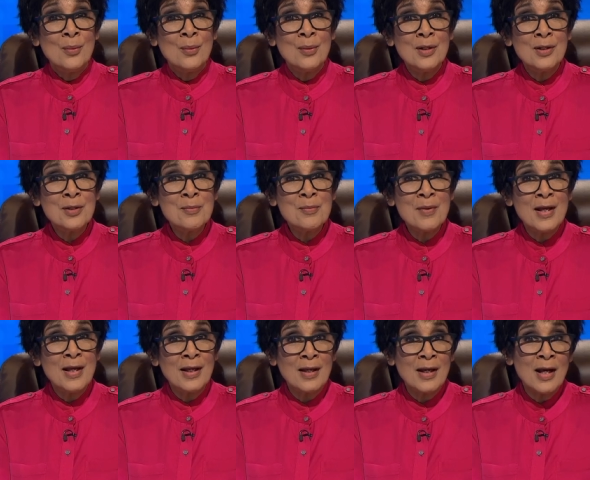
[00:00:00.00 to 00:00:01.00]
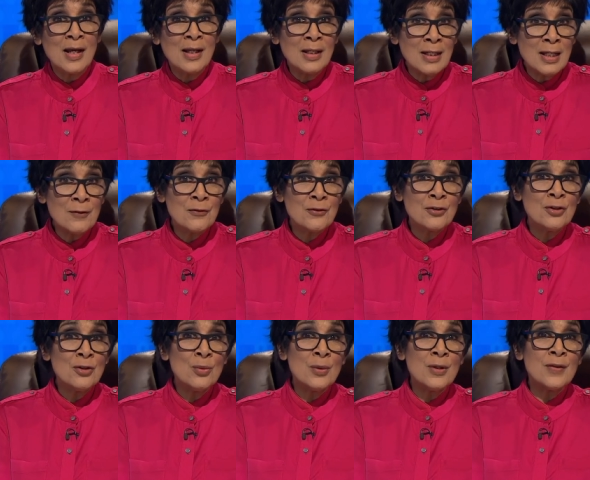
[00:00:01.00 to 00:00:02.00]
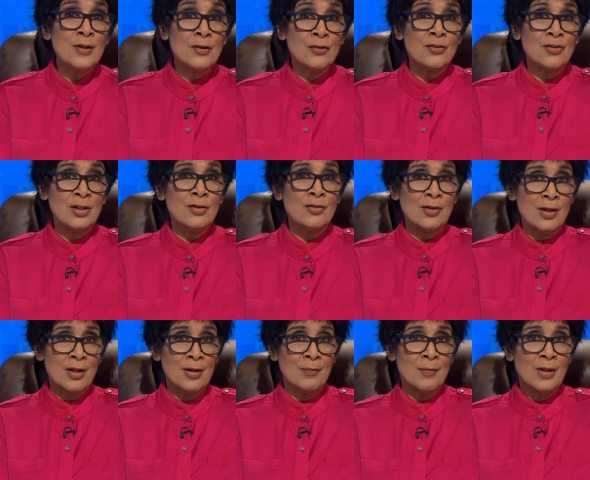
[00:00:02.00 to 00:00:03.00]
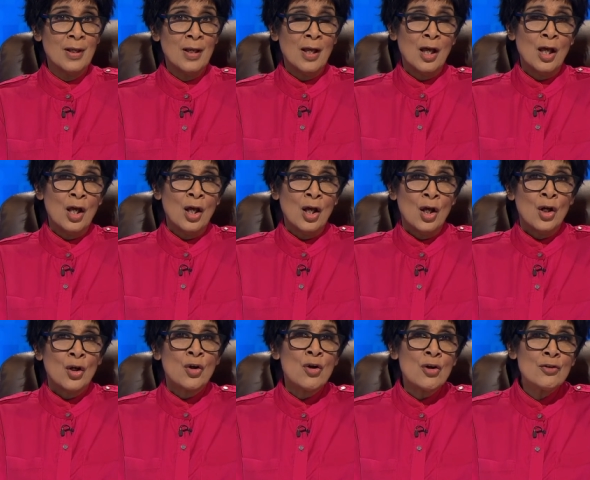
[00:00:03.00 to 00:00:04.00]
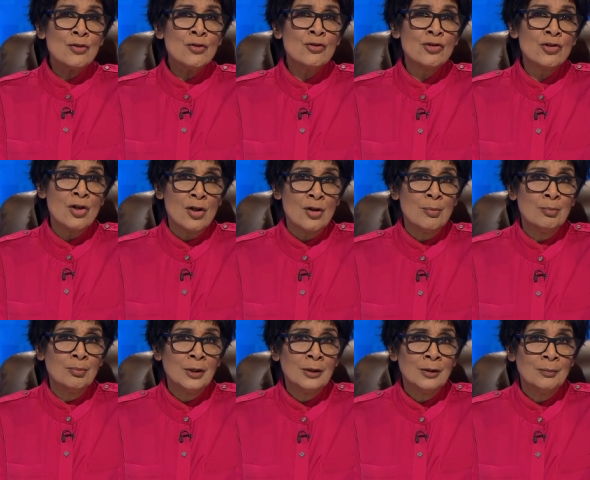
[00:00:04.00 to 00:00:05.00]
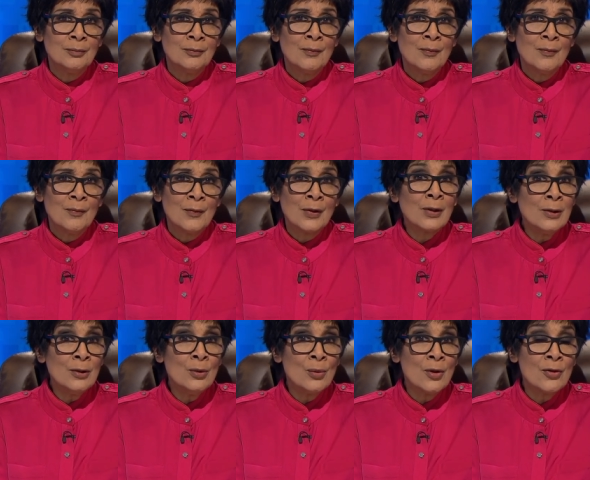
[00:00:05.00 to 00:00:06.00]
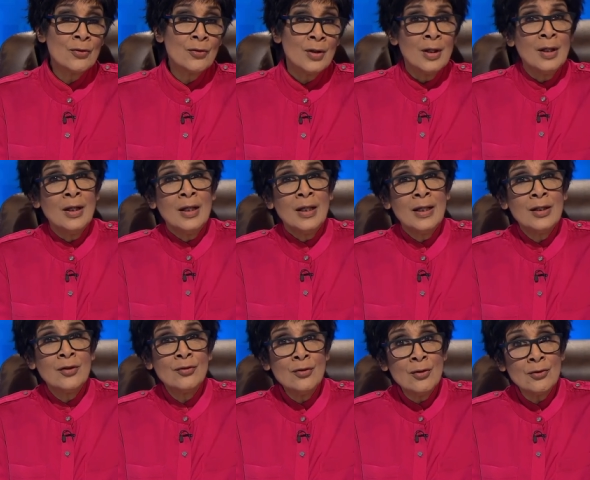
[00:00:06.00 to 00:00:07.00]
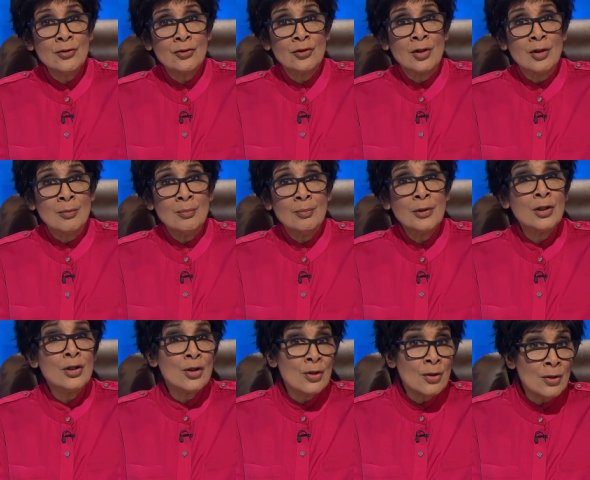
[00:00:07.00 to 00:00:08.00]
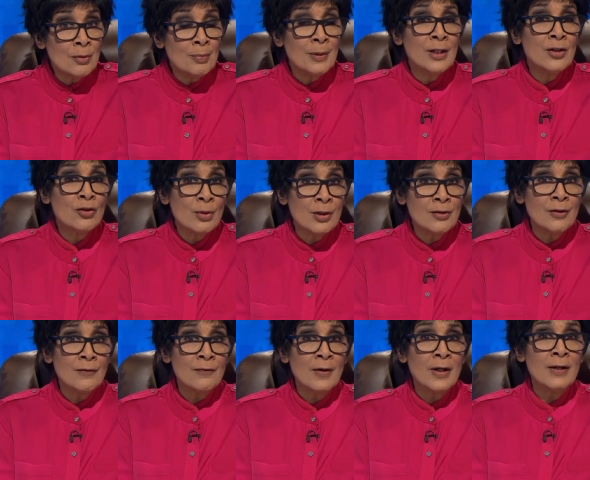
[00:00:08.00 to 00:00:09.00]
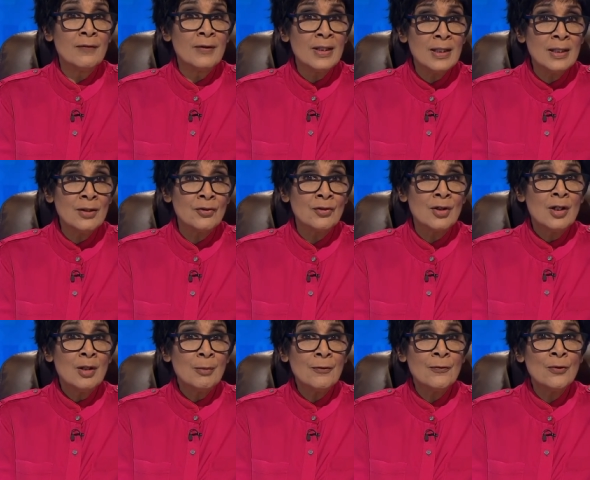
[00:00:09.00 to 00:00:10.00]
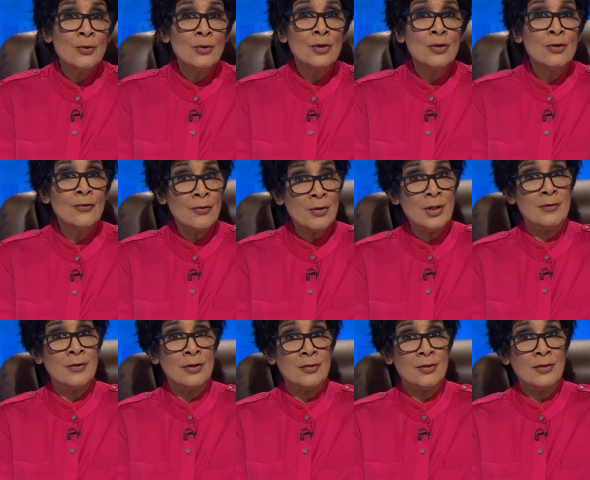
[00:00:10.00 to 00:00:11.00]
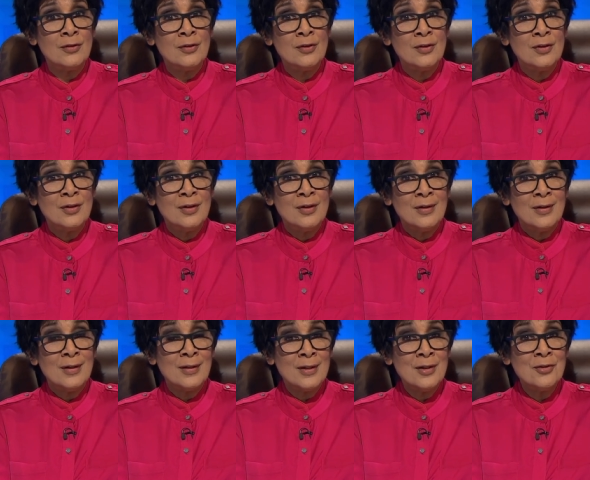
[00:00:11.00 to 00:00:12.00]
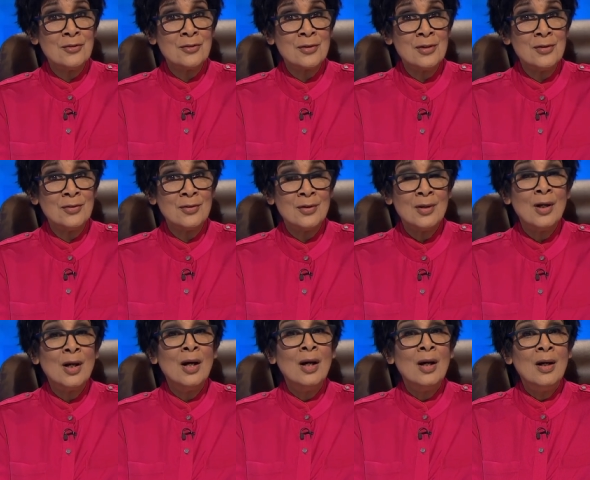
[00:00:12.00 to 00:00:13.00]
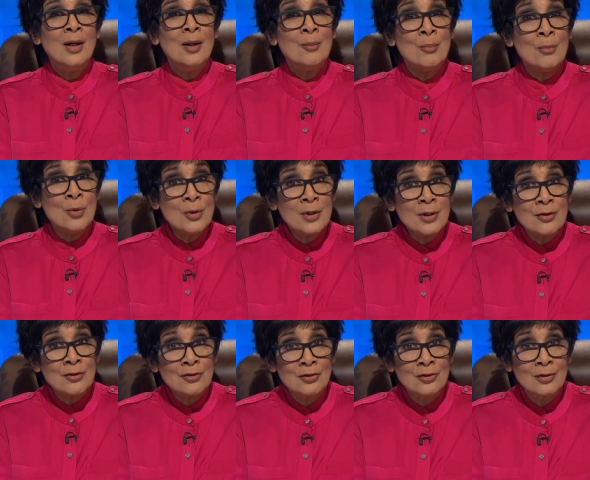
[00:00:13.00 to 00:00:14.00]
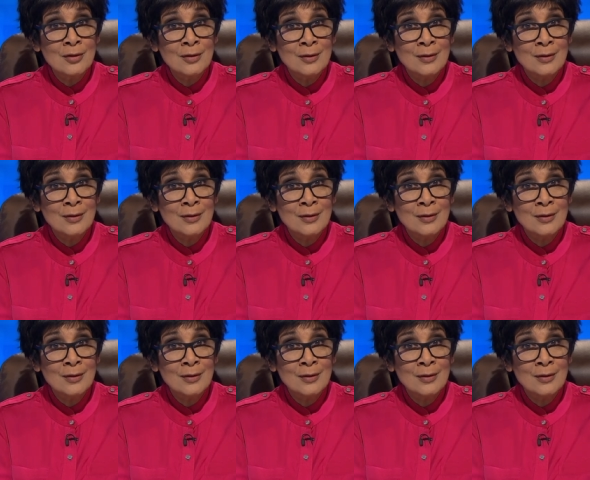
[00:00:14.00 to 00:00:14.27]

Welcome back. I left you with this teaser. Got a germ? The clue was it's not a germ, but it could be 25 years before you're free of it. And the answer is mortgage.